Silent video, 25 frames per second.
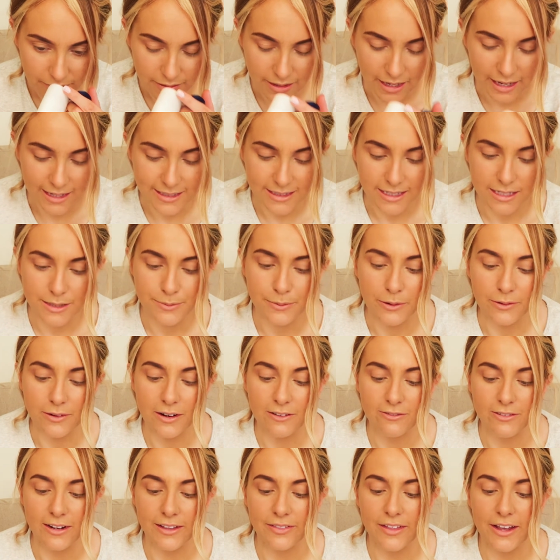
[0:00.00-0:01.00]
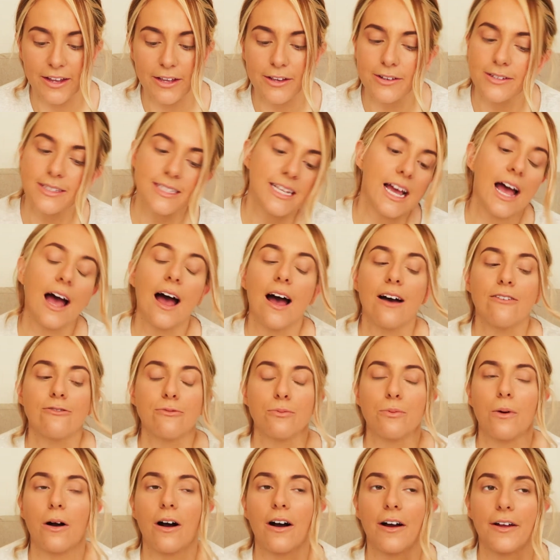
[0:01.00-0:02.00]
Yeah, it does smell lovely. They used to
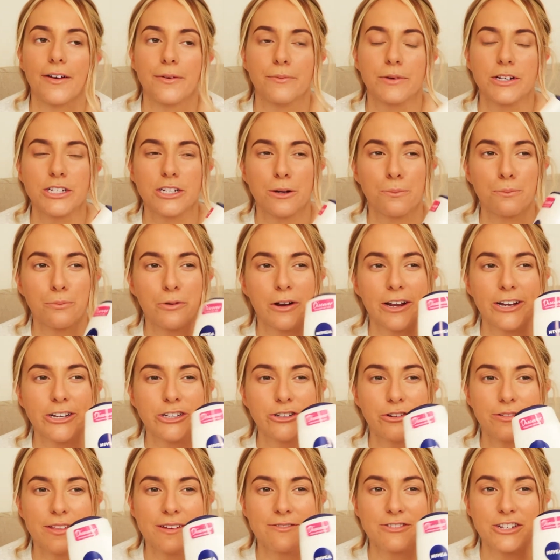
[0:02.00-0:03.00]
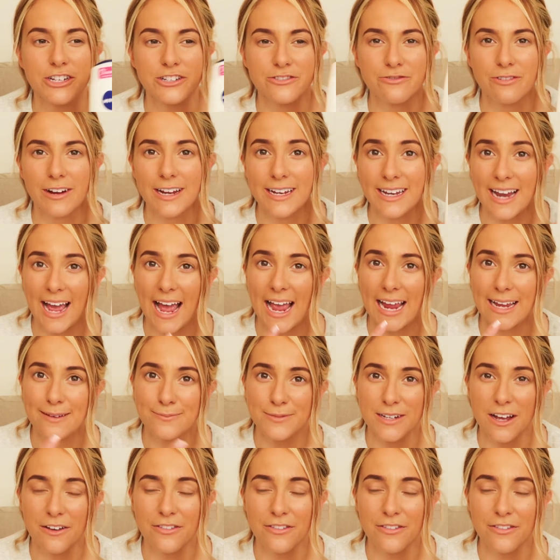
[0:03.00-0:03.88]
have one, which I'm pretty sure they've just renamed.